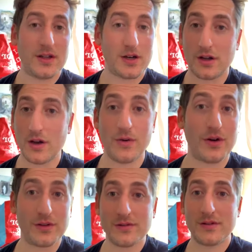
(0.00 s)
I could
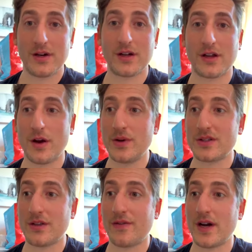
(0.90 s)
go on. I could go
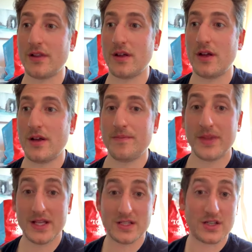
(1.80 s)
into the fact that
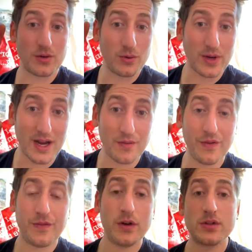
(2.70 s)
it's a so-called
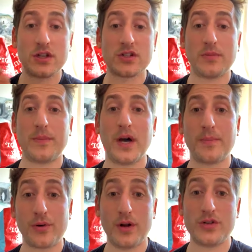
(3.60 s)
healthy food, so someone
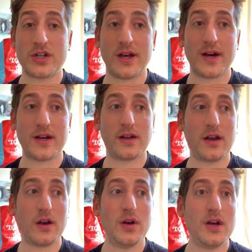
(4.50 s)
might approach that and
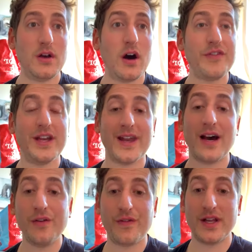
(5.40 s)
go, I've eaten
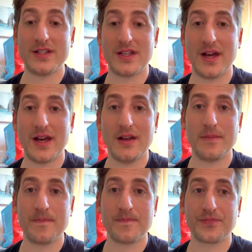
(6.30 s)
healthily today,